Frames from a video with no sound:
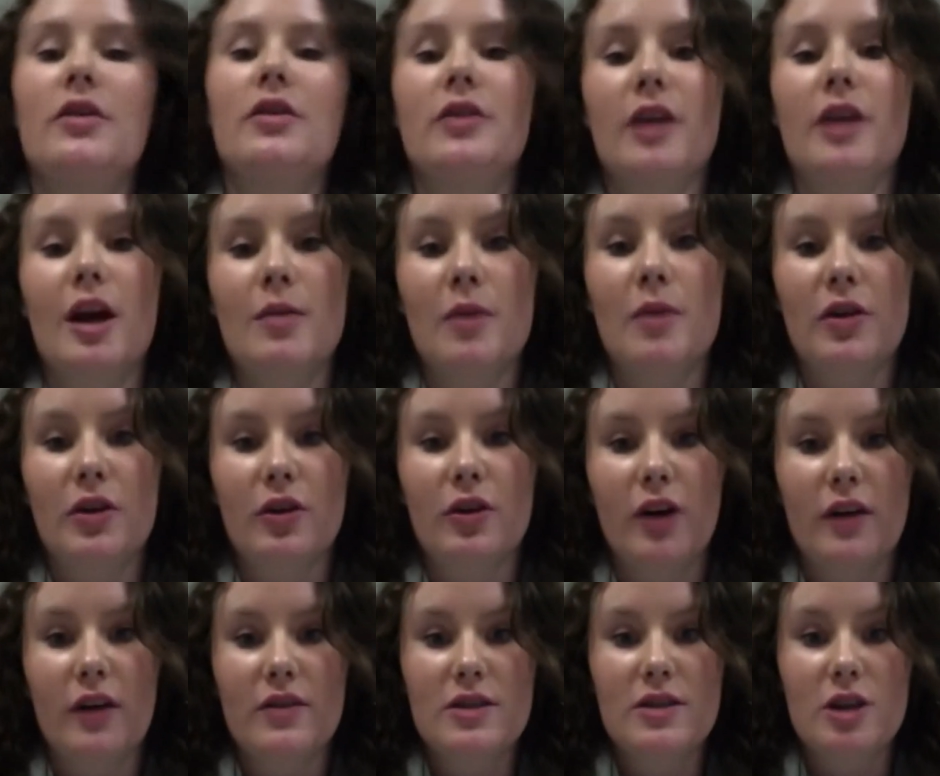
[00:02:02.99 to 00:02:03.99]
name on the
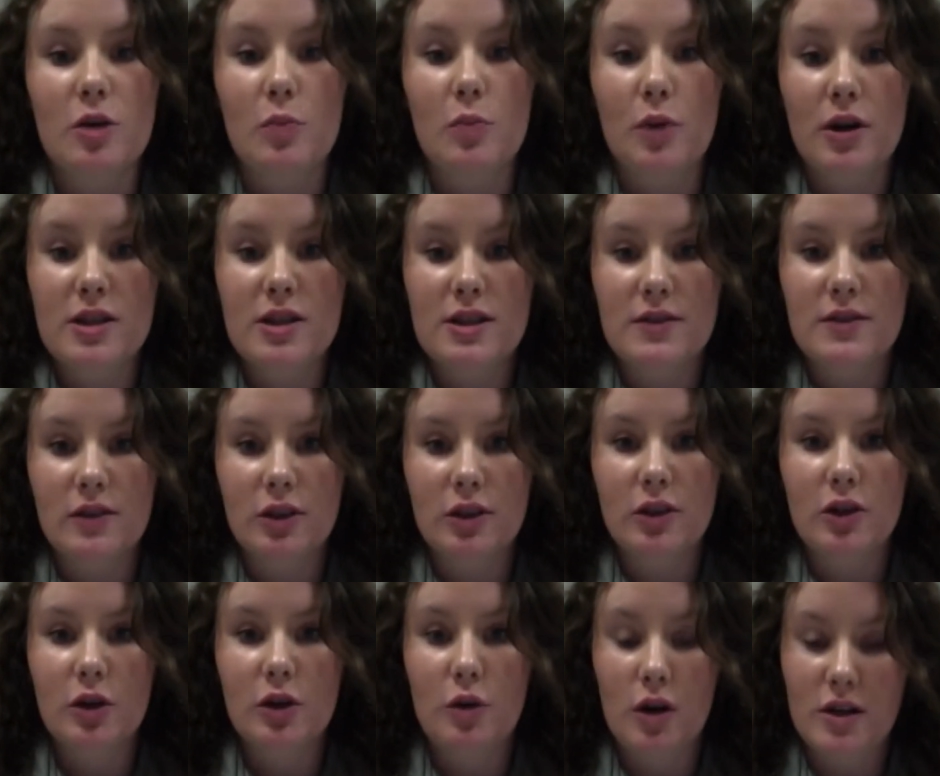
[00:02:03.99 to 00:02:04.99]
gravestone,
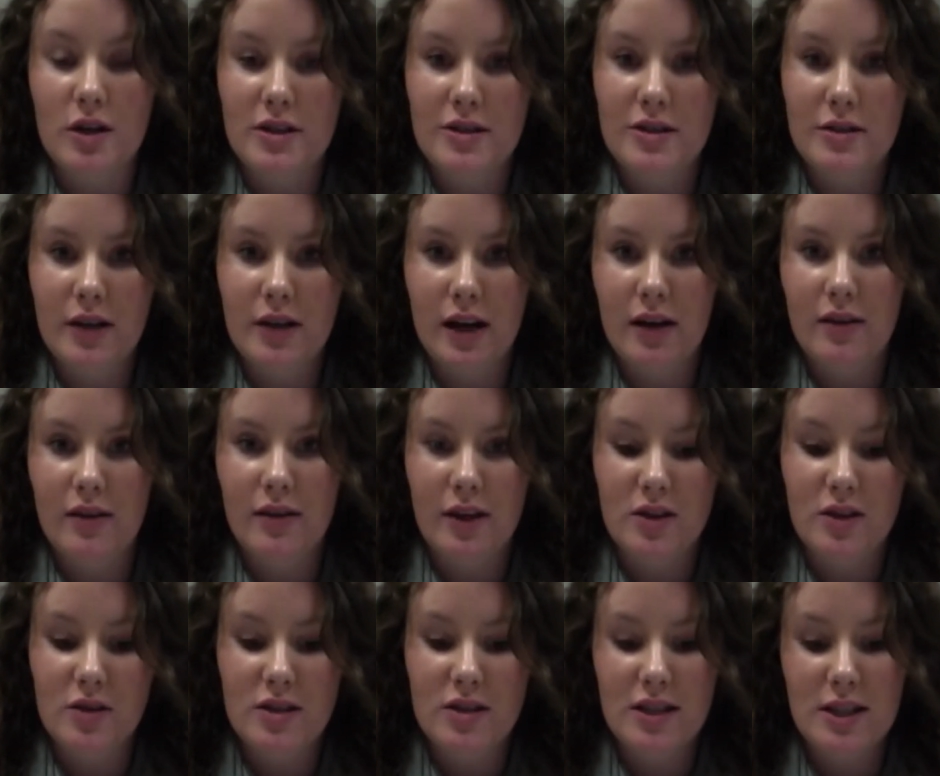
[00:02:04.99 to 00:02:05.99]
Percival, who also died at the
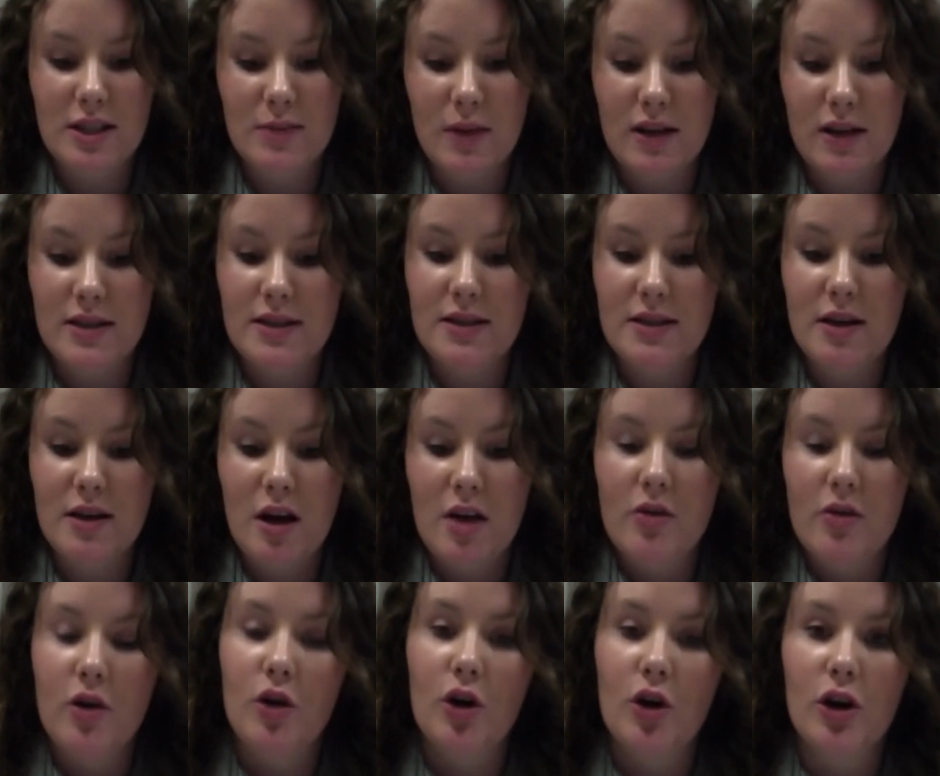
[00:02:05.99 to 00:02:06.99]
age of 6 months,
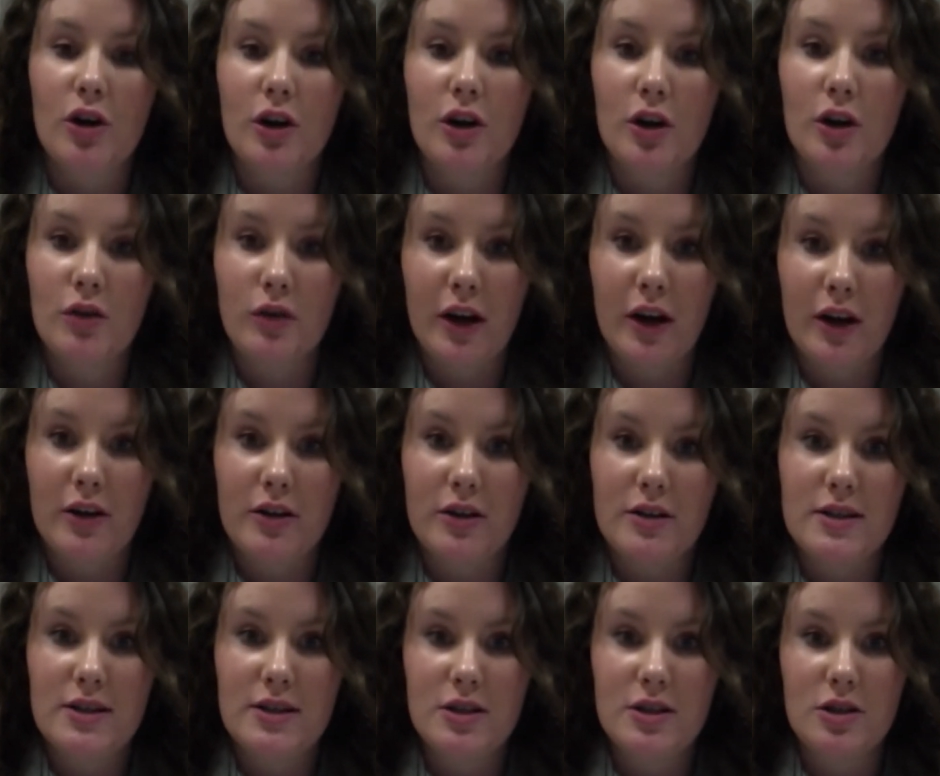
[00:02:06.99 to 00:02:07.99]
though there are no
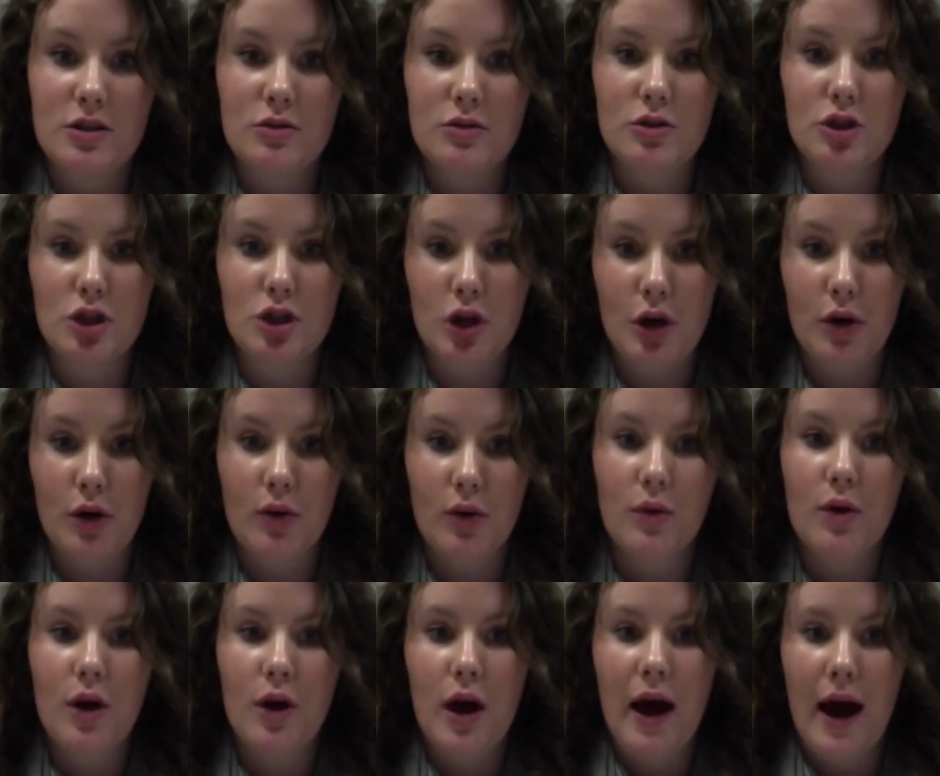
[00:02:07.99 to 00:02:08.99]
records to
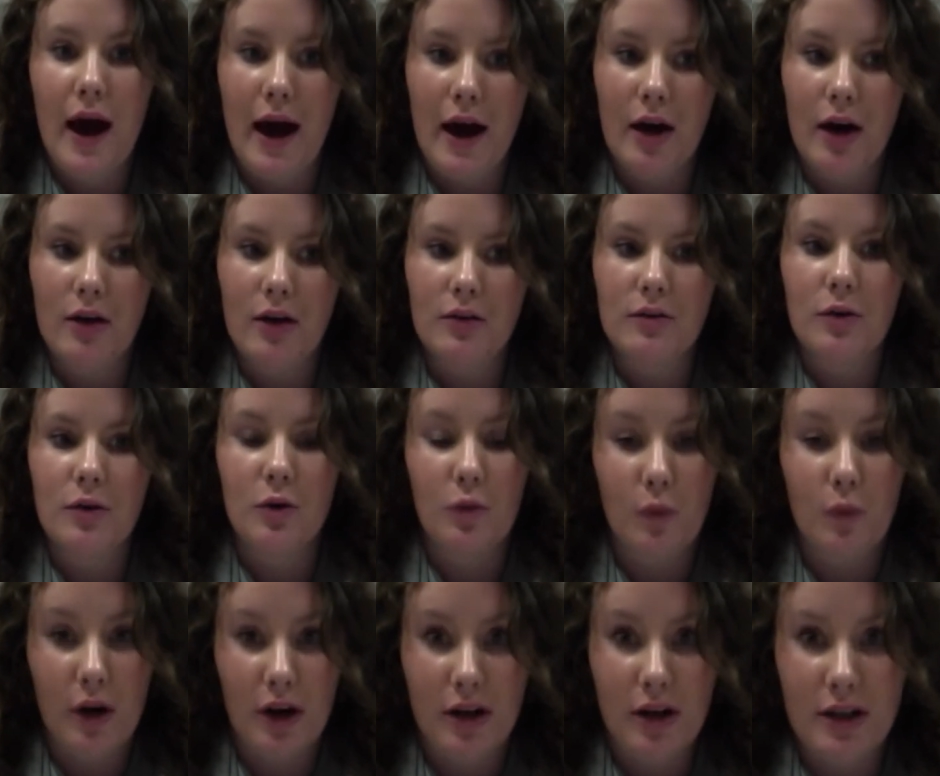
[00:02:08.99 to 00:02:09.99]
show how
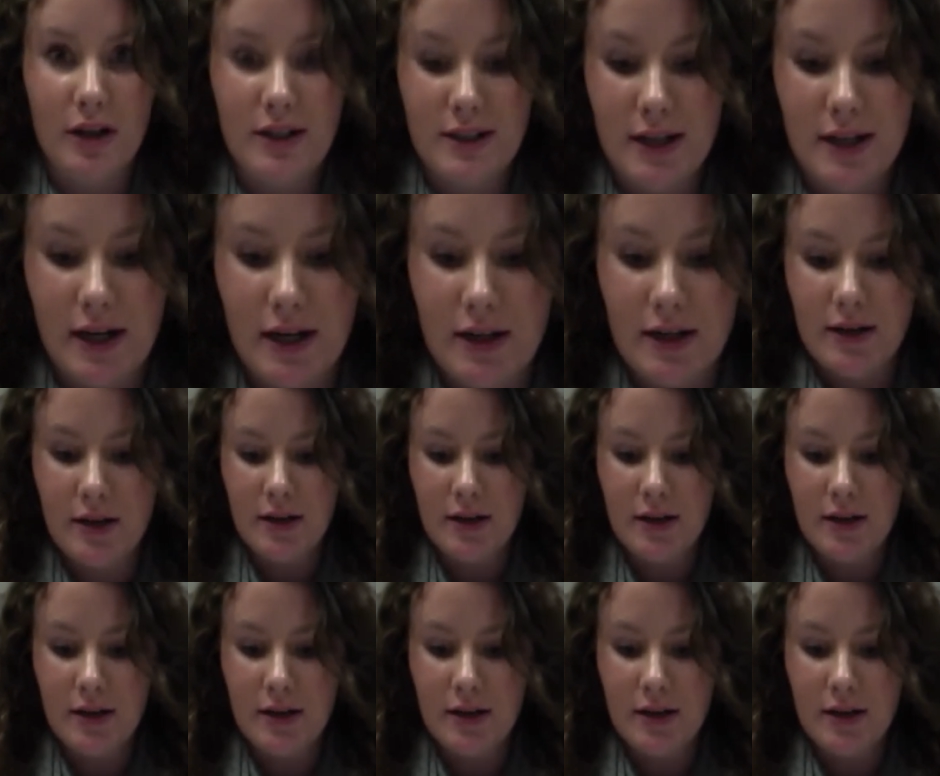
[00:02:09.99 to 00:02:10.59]
or where he died.